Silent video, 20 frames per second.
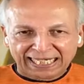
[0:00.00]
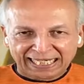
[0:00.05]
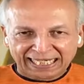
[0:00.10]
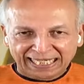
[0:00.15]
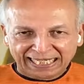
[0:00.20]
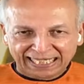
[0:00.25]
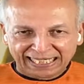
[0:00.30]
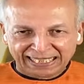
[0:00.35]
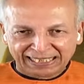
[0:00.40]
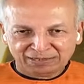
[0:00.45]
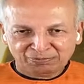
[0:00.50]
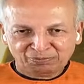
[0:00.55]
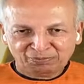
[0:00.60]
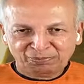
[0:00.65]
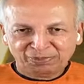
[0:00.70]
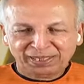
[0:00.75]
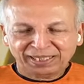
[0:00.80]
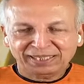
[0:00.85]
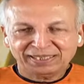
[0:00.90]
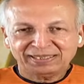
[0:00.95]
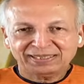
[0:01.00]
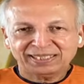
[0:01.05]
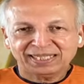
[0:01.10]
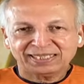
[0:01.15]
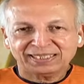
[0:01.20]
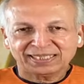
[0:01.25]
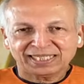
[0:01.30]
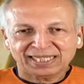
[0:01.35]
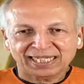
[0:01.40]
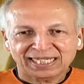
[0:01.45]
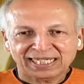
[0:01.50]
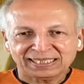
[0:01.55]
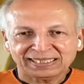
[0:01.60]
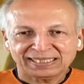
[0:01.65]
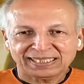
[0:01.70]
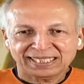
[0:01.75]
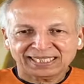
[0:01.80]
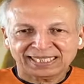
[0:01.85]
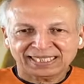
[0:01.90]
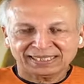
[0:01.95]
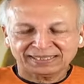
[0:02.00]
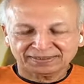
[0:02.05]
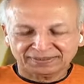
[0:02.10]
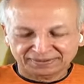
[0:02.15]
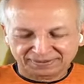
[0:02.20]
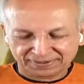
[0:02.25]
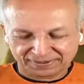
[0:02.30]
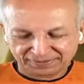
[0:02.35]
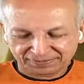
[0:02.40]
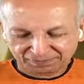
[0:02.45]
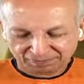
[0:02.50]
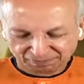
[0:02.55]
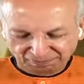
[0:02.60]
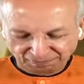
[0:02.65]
hand pain and hand health.